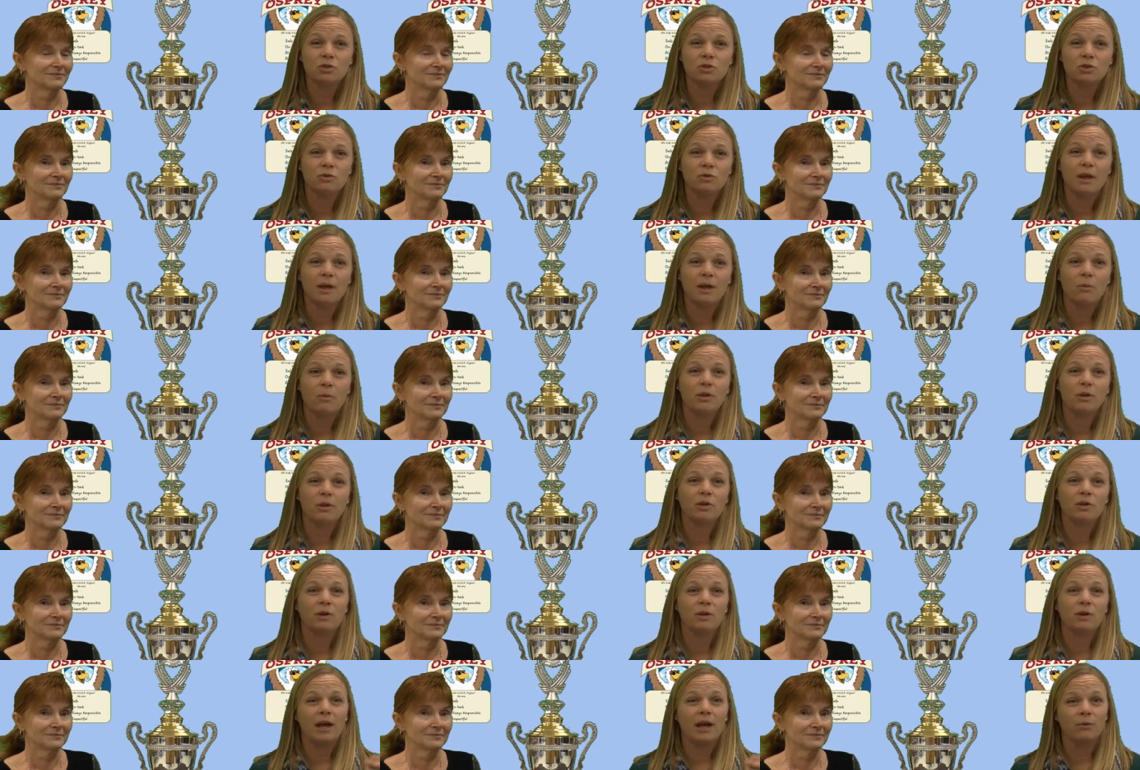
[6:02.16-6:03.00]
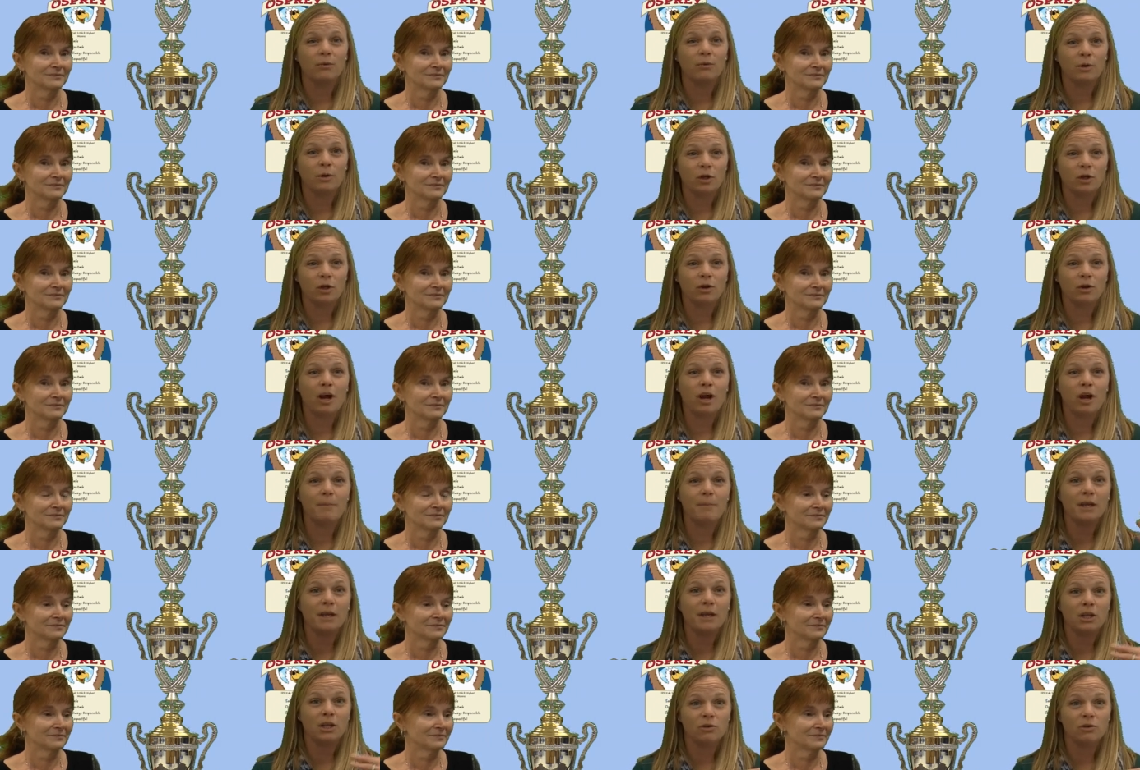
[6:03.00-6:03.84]
Speaker 1: that when you're when you're
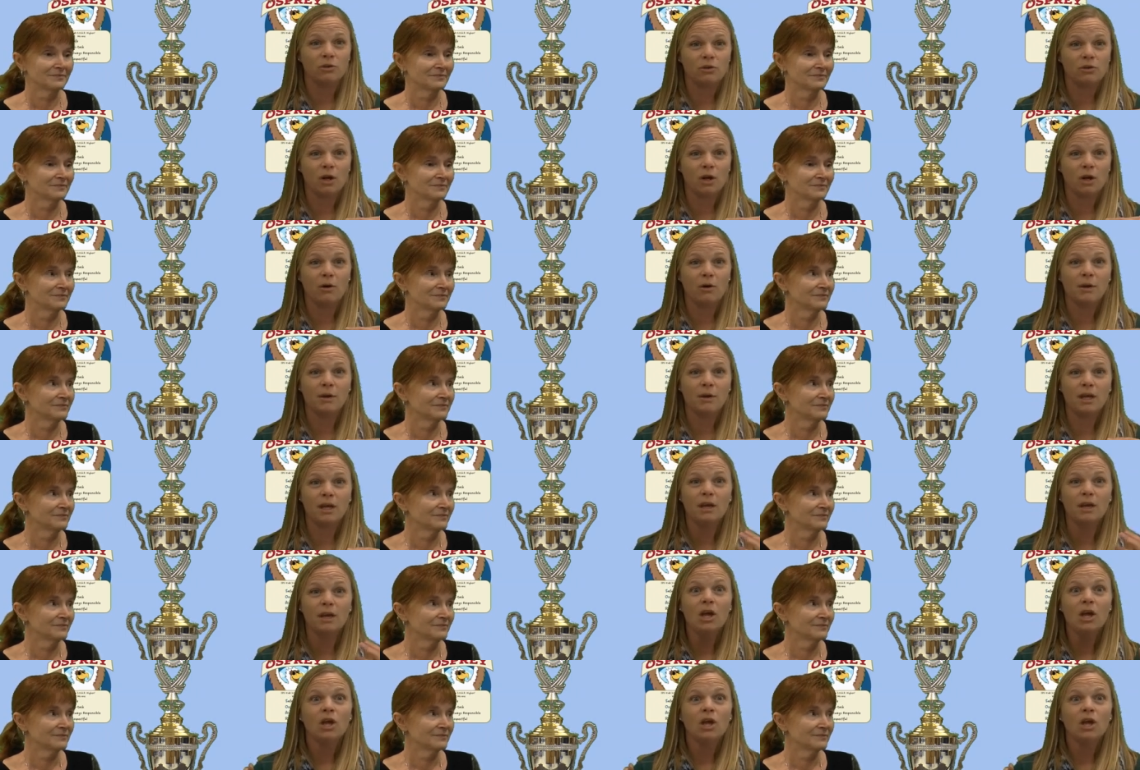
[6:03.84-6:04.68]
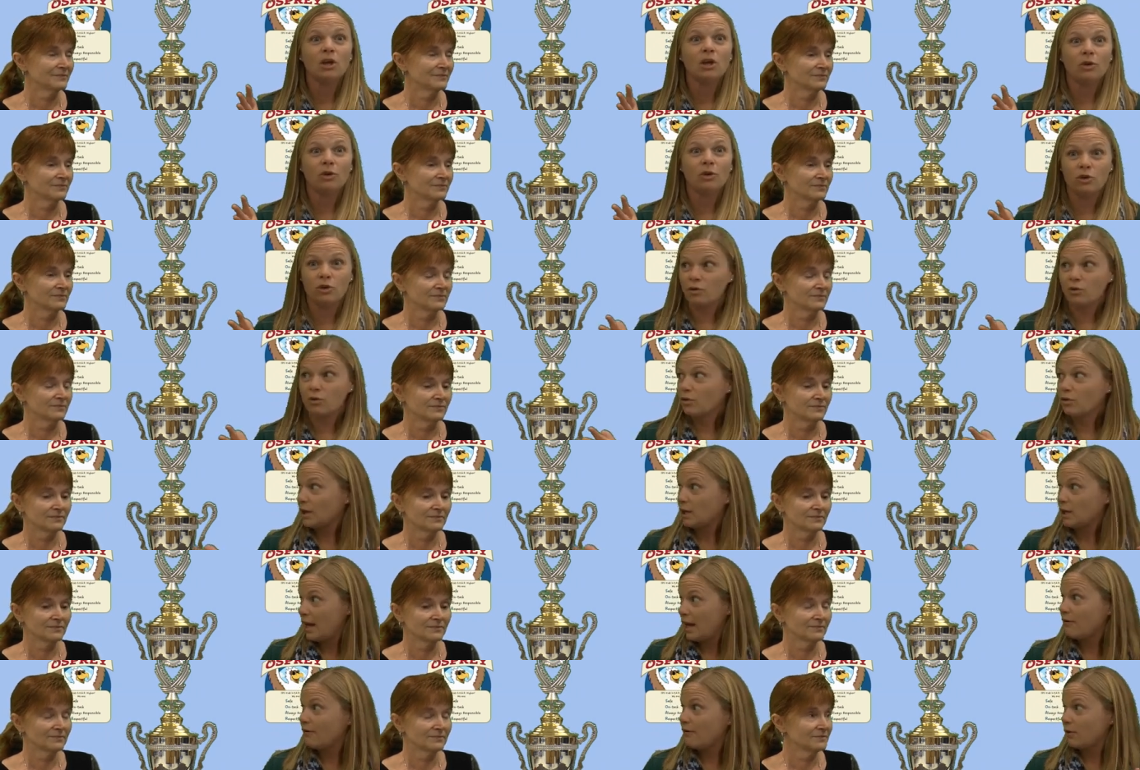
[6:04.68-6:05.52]
coming and you're going, you're gonna
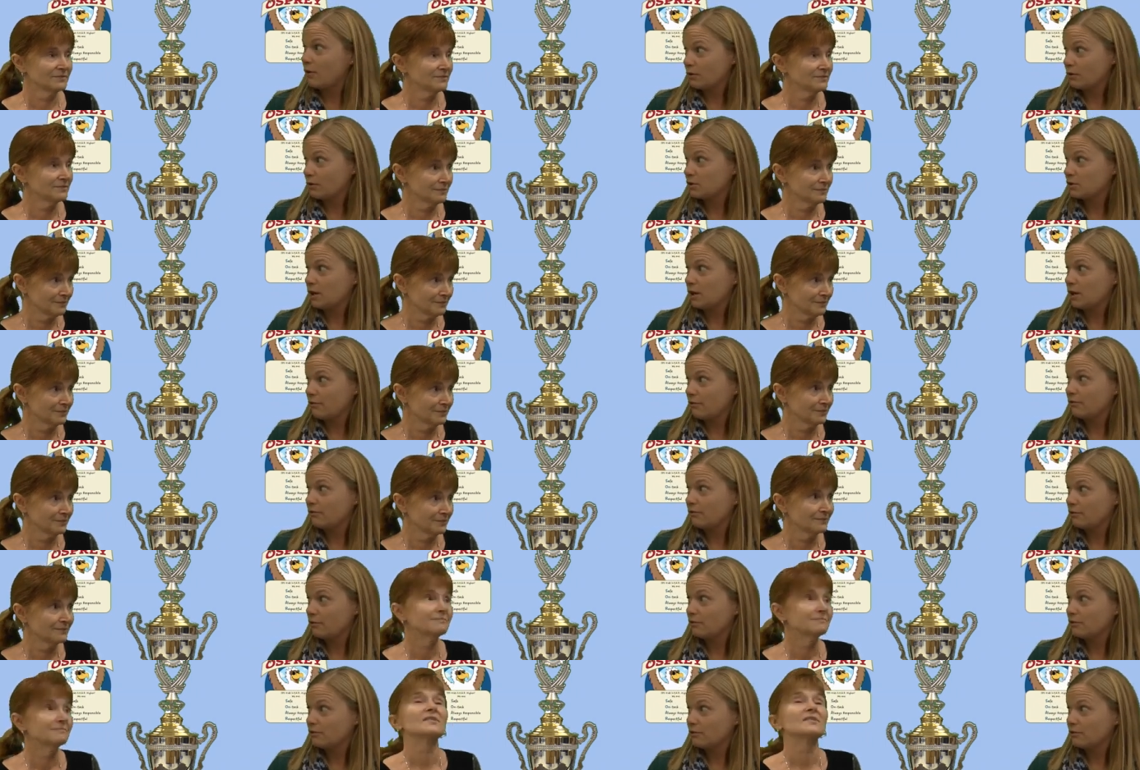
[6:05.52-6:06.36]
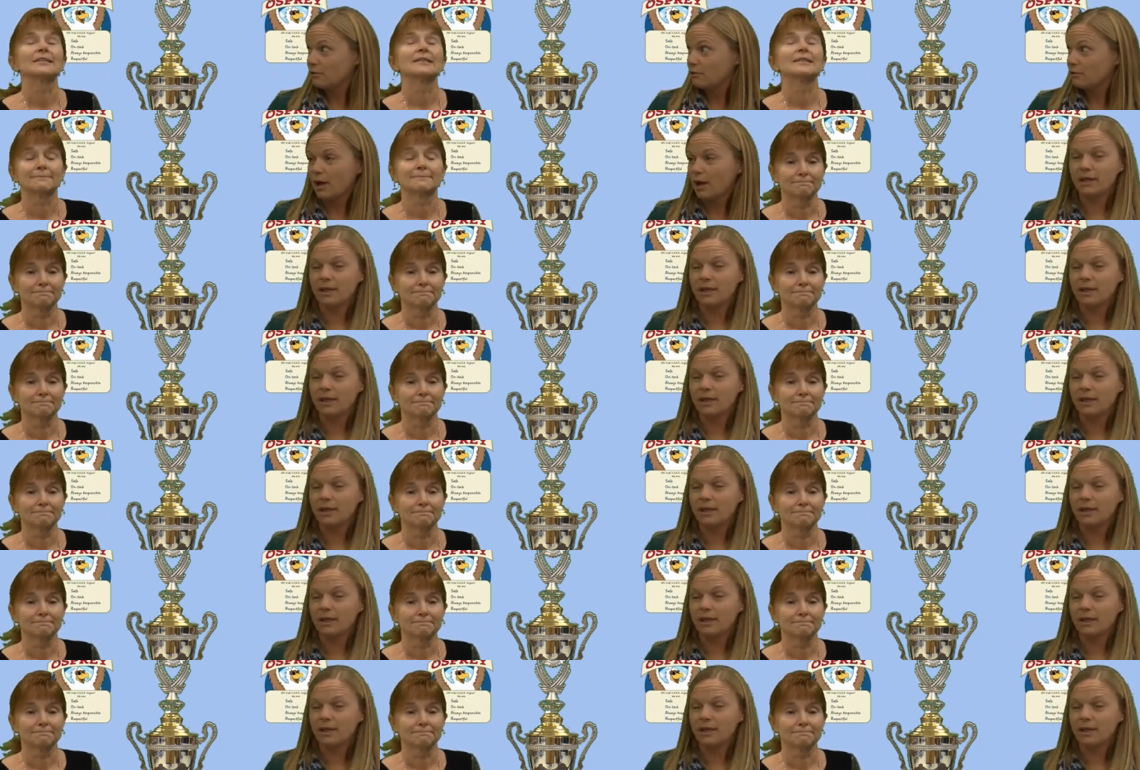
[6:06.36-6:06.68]
have all your stuff right?